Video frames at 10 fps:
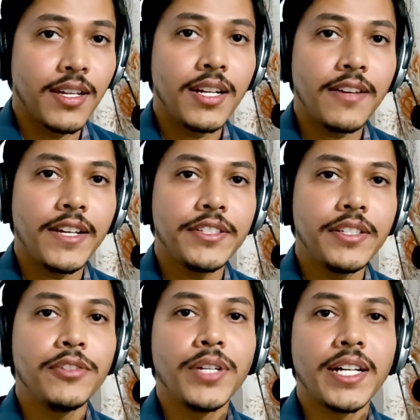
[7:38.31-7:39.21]
Now I see
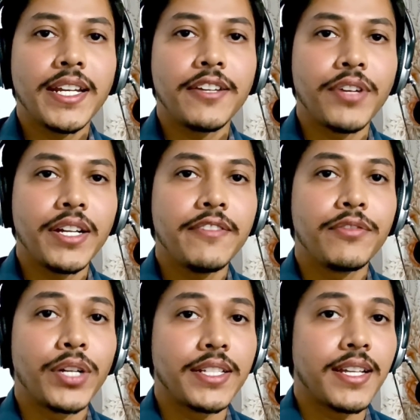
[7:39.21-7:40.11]
you are getting ready for
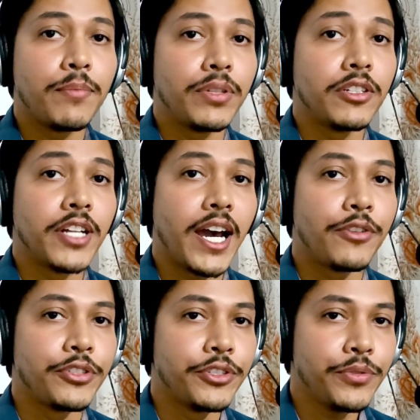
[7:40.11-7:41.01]
example on how
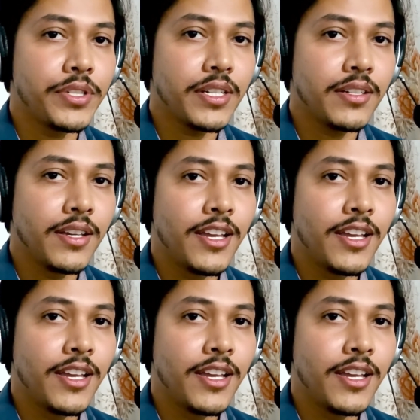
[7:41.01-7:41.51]
to use it,